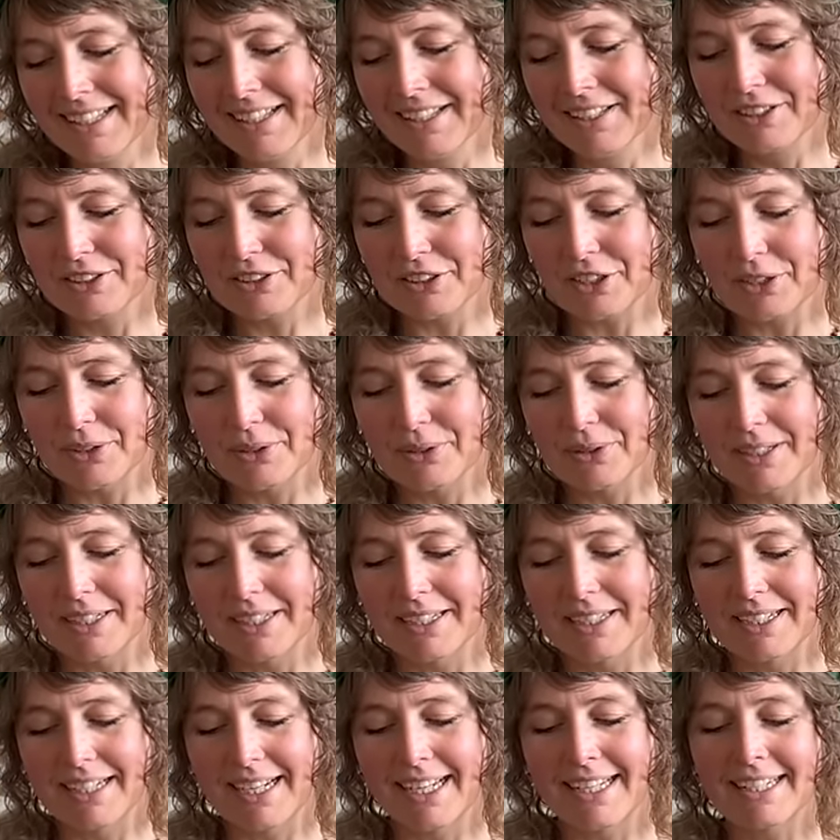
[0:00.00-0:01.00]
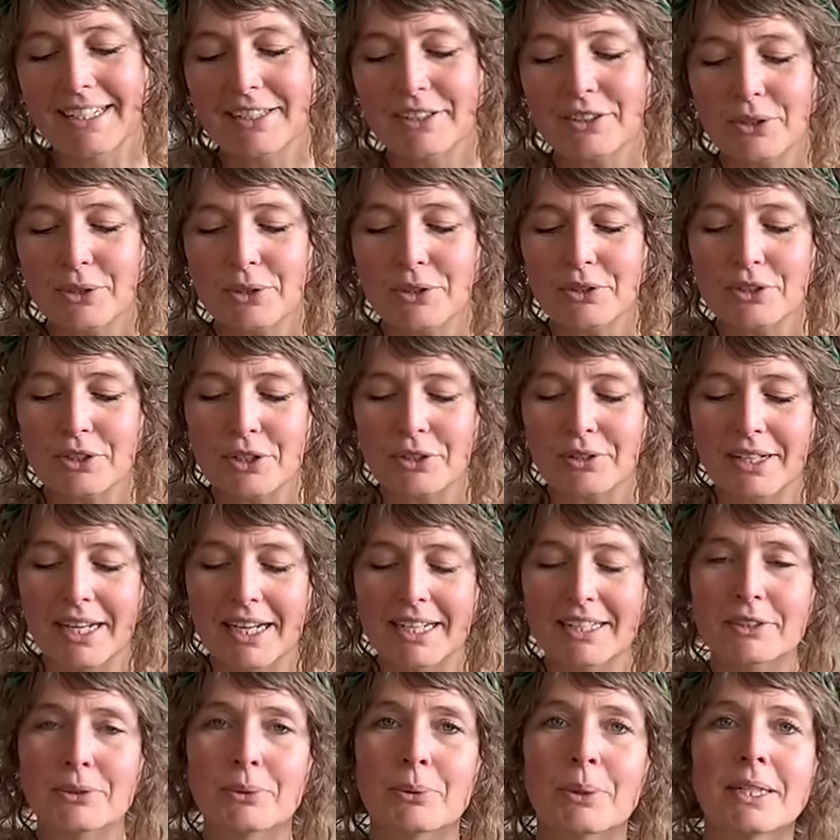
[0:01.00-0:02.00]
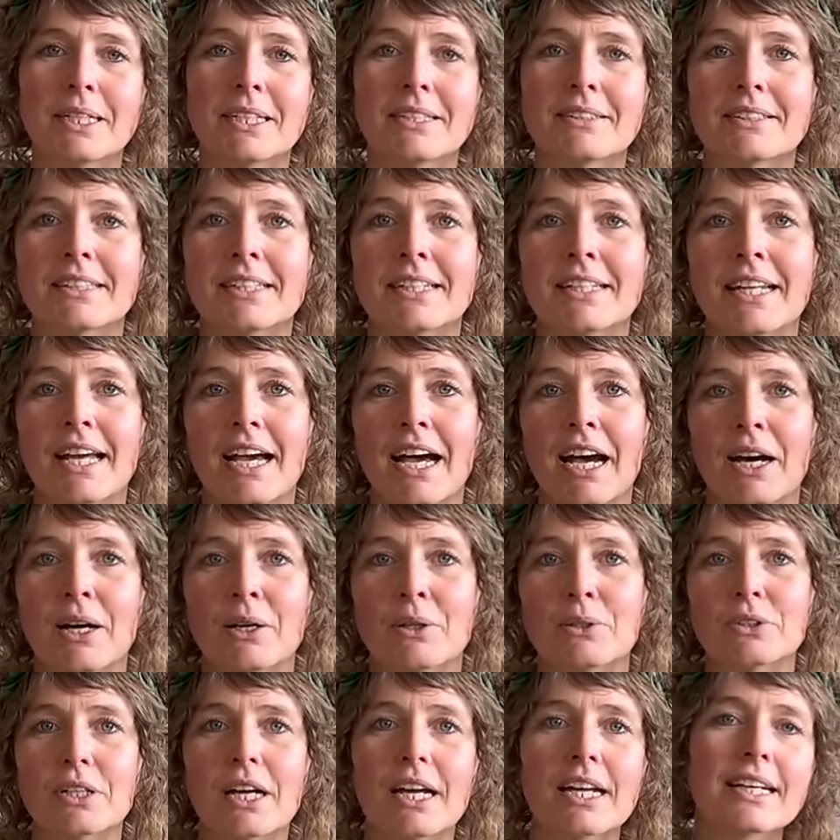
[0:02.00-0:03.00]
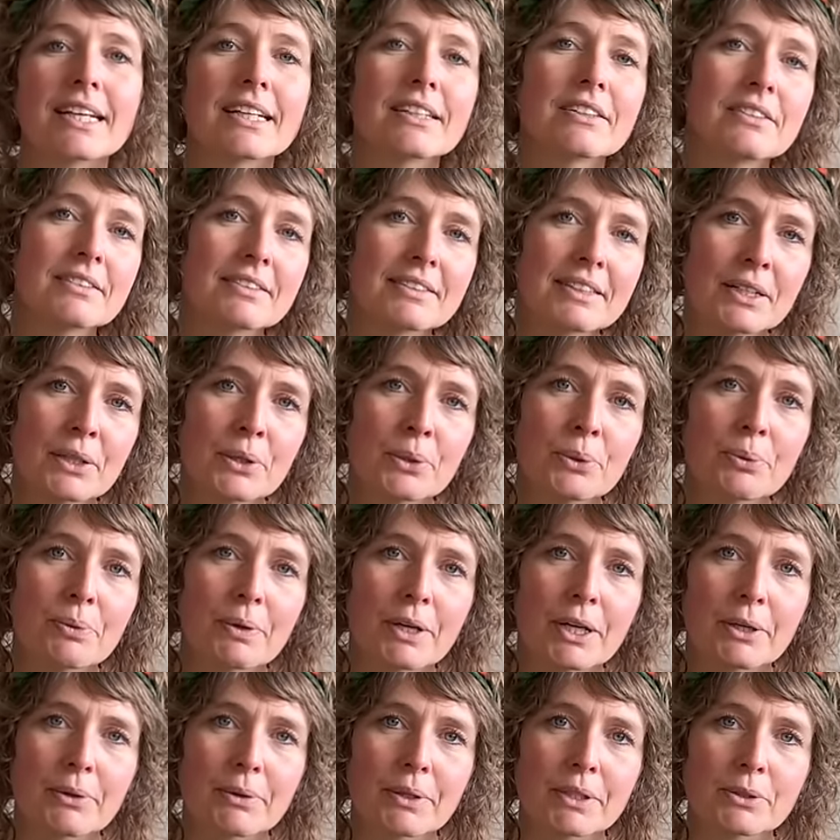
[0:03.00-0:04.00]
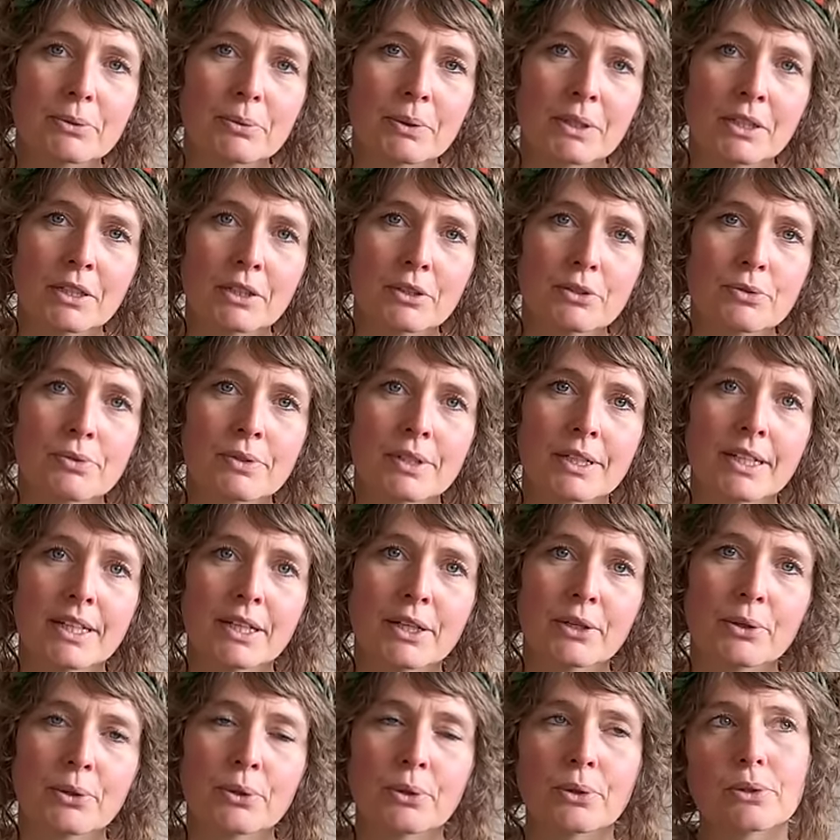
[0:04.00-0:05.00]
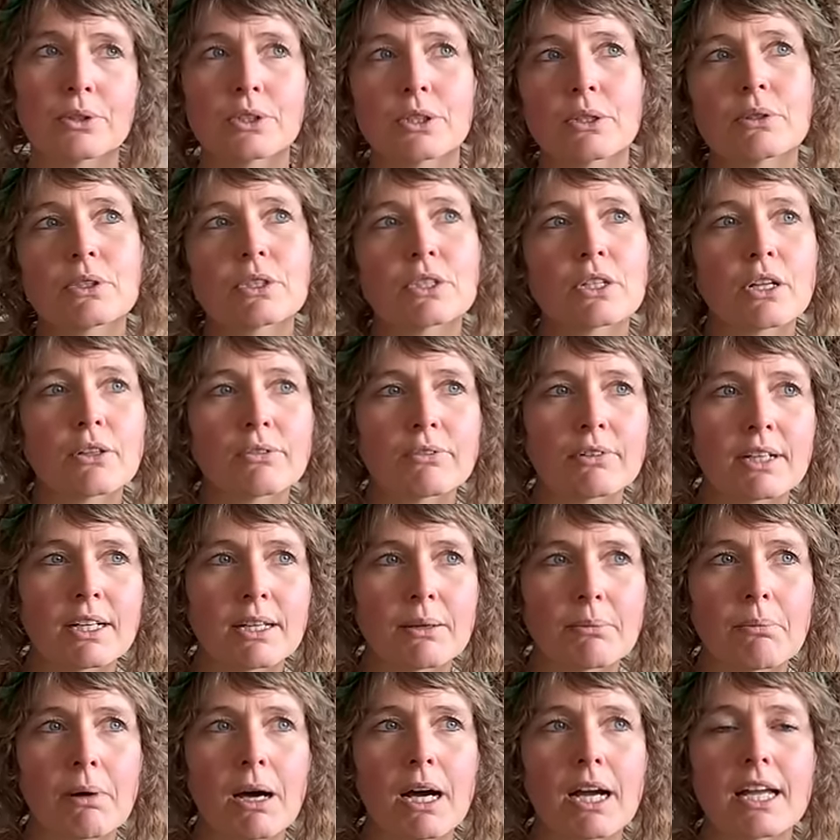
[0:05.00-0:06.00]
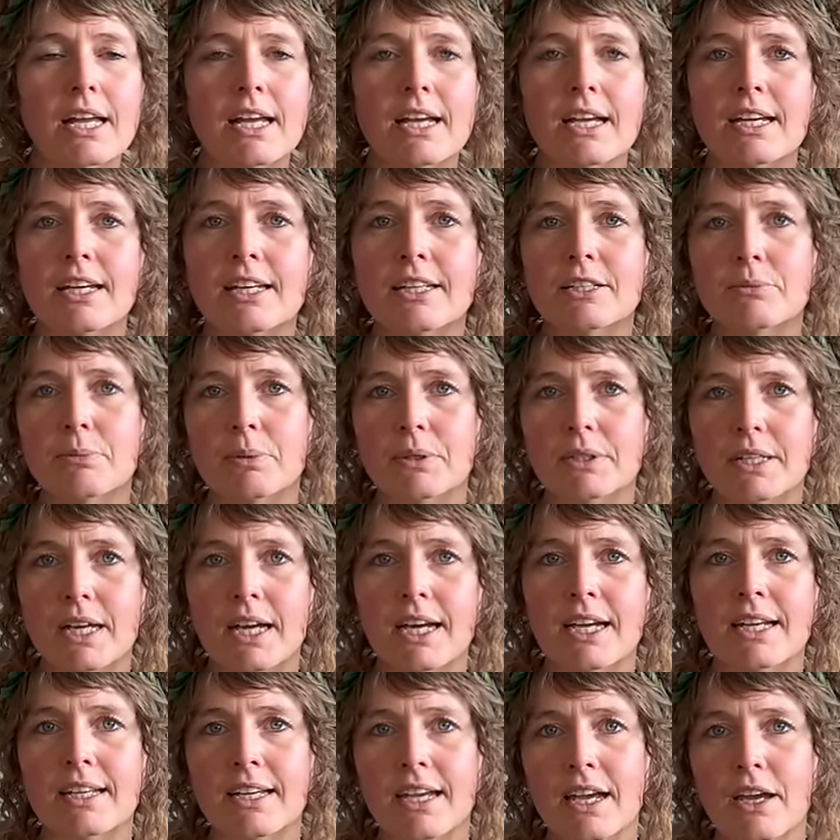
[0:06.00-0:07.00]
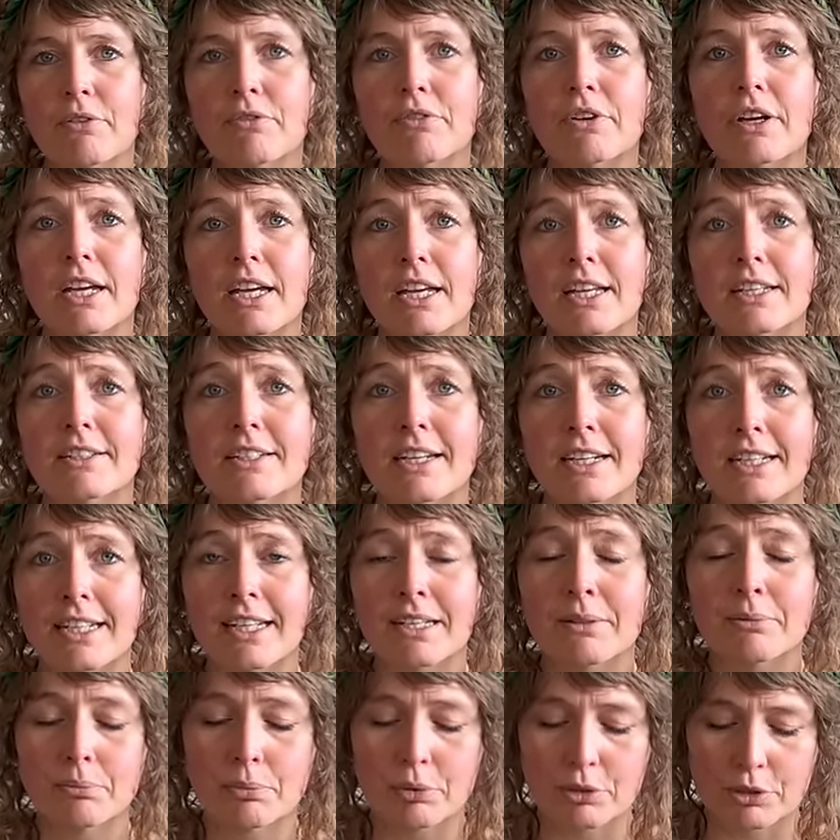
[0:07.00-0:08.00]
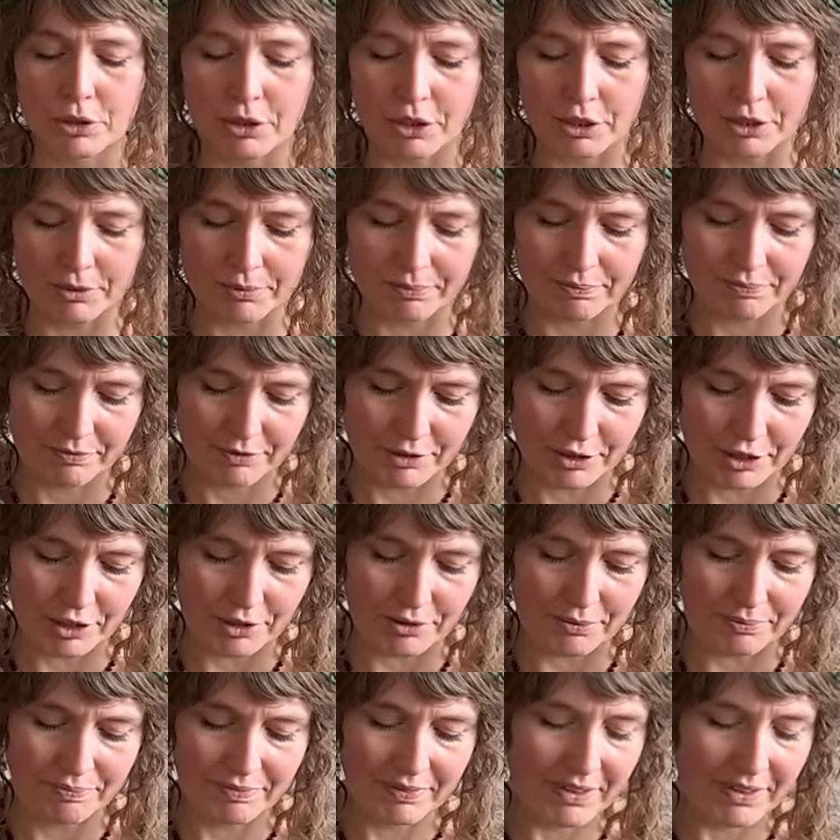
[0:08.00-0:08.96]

So, and it's also nice when it's in the house, I can still wear it when it's really cold. So it's not really my head, but I have a head I can put on. So,